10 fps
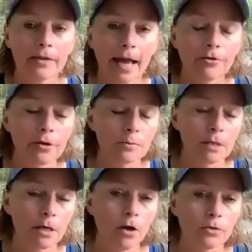of the athletes we
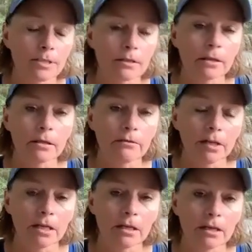coach live
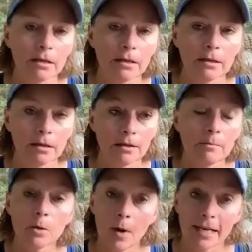in the
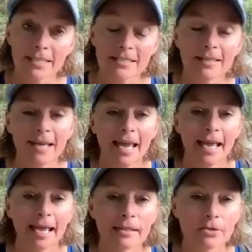Midwest,
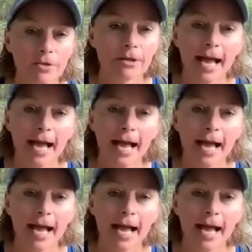and so they're